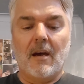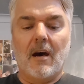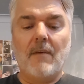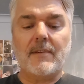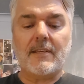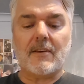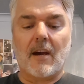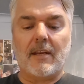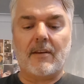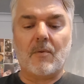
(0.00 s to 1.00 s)
I've
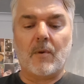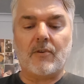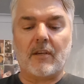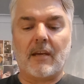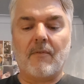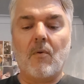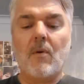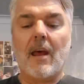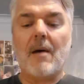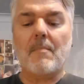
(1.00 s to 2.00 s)
decided we should give
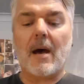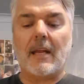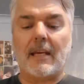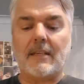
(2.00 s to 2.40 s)
all our money